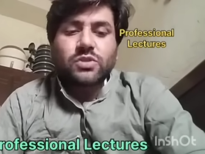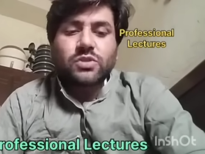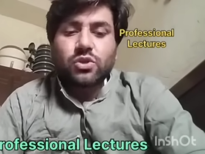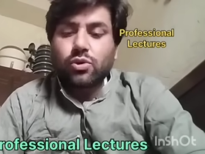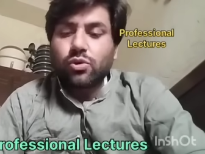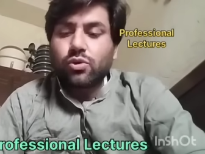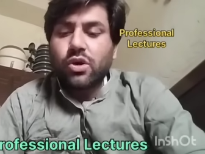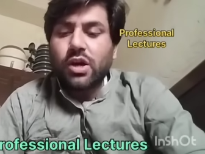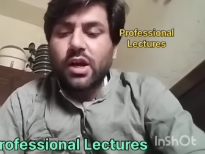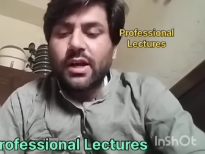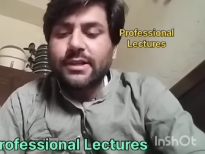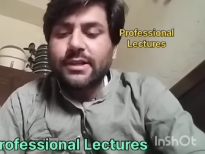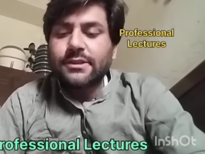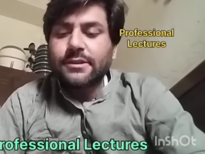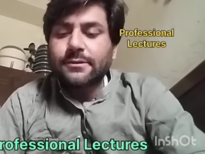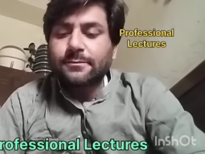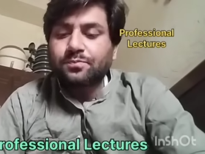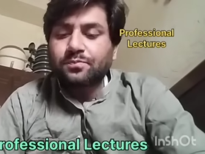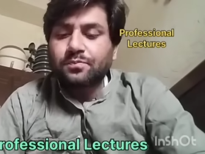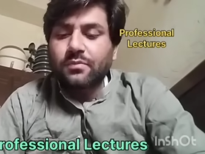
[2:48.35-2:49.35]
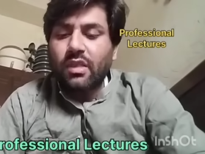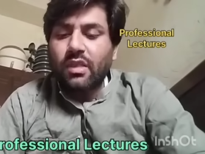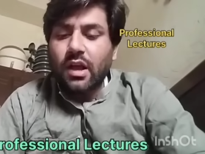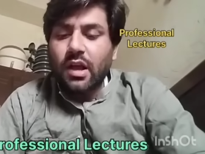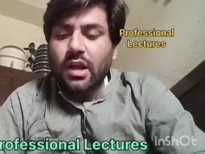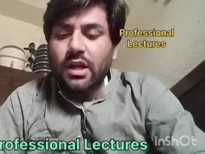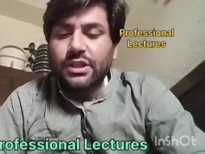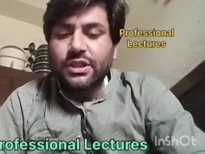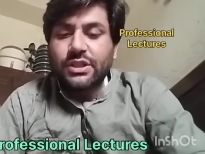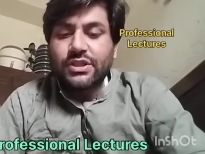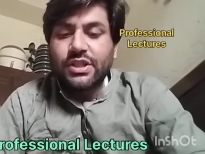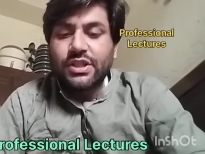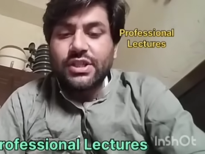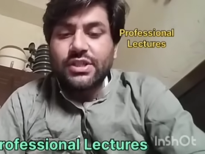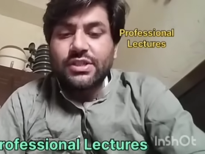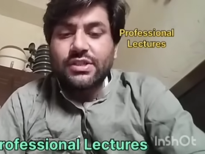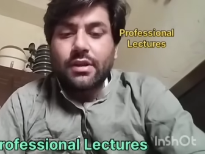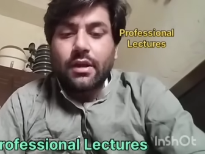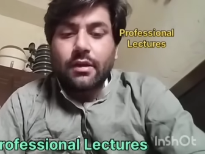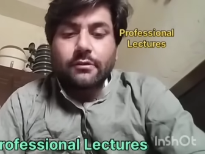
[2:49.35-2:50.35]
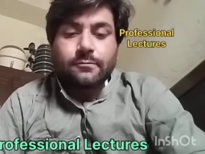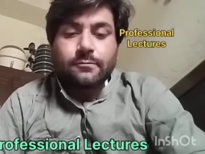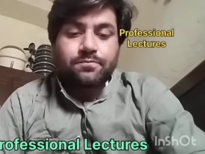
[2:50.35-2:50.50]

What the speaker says: to cause a disease,